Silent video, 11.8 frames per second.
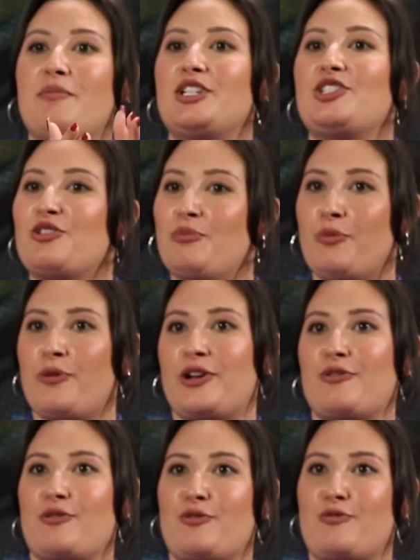coming to a
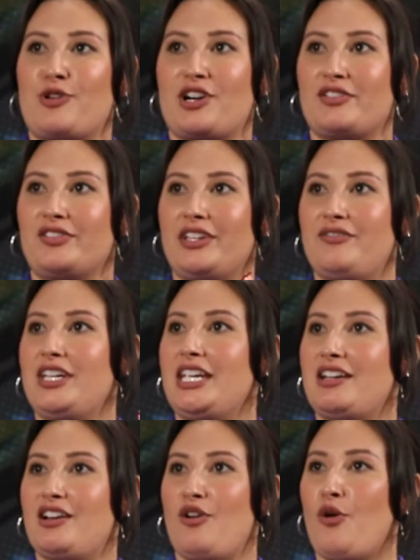point when we're living
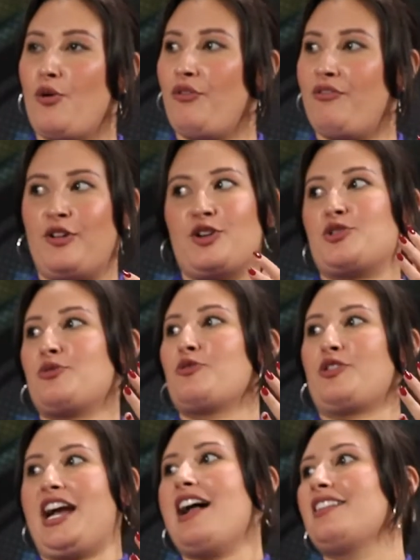in a whole
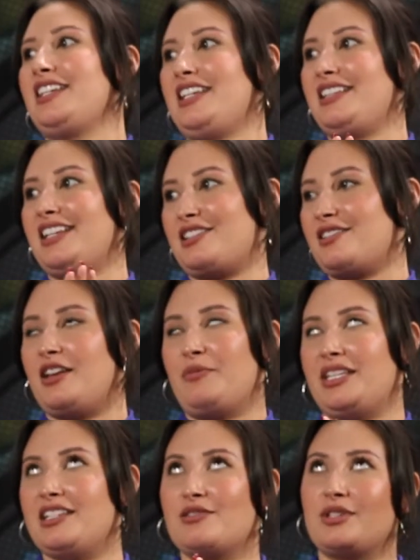virtual reality. That's
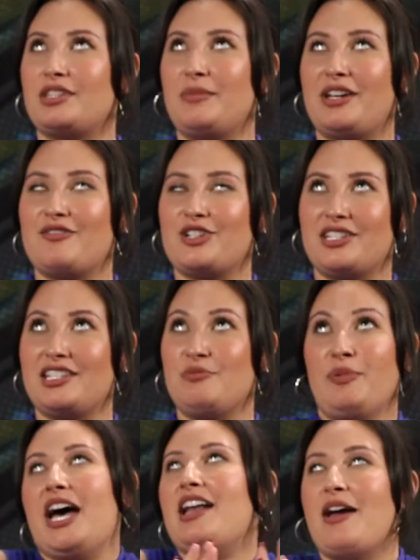what the metaverse is,
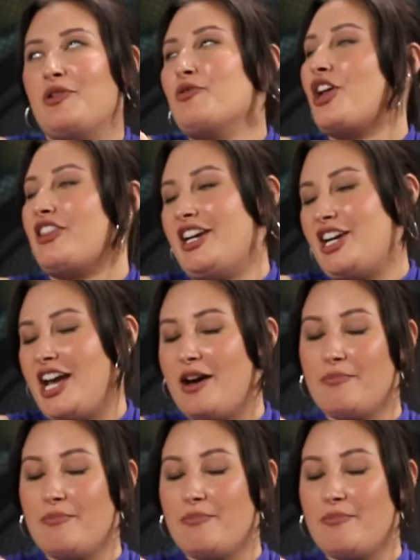but I mean, we're not there